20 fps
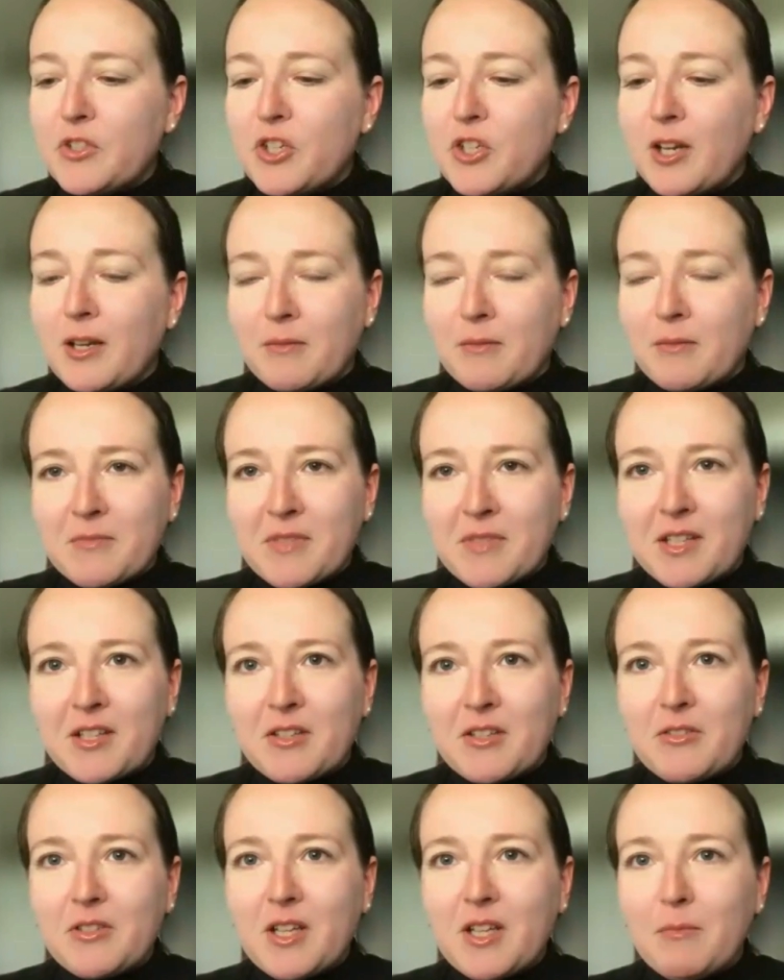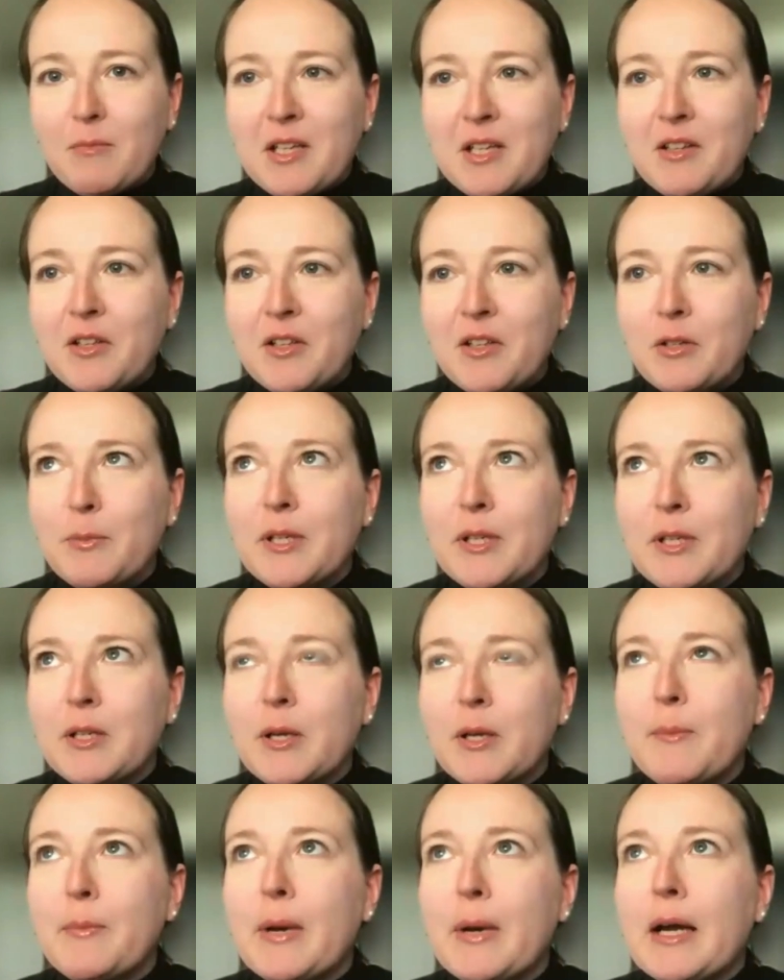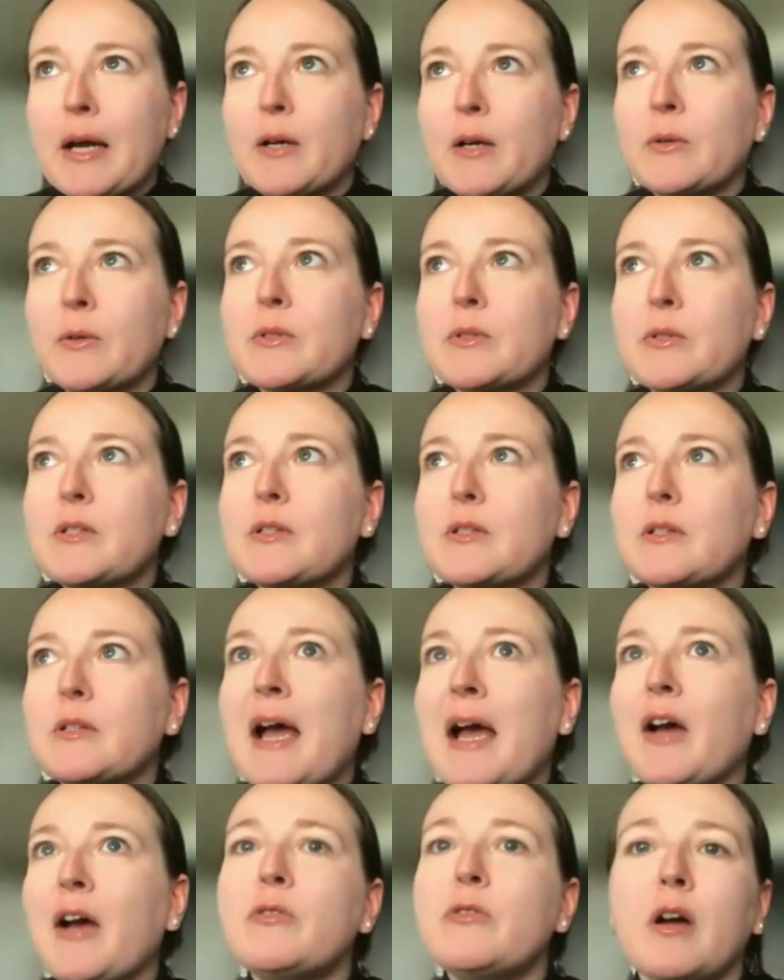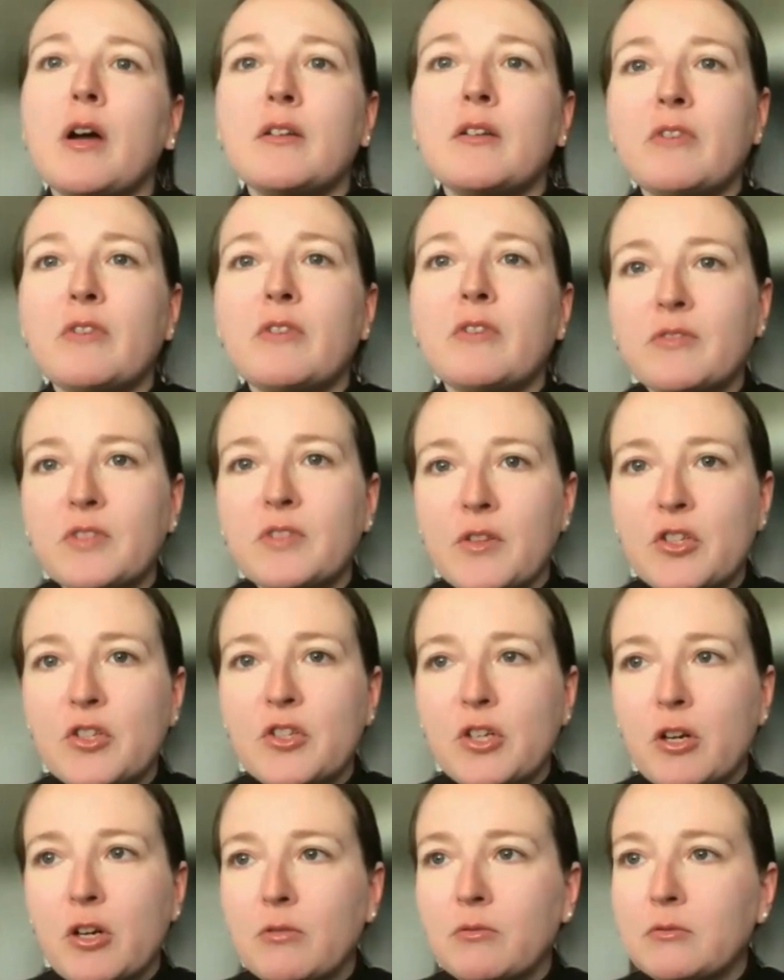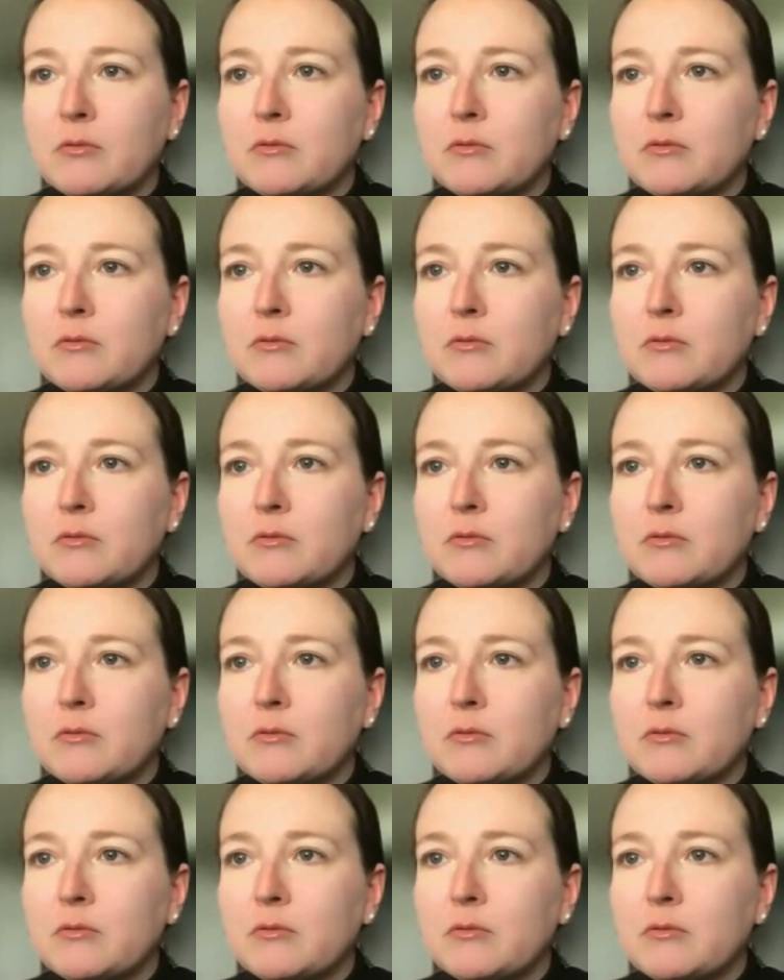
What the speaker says: James, can you tell me a little bit about how you got involved on the show?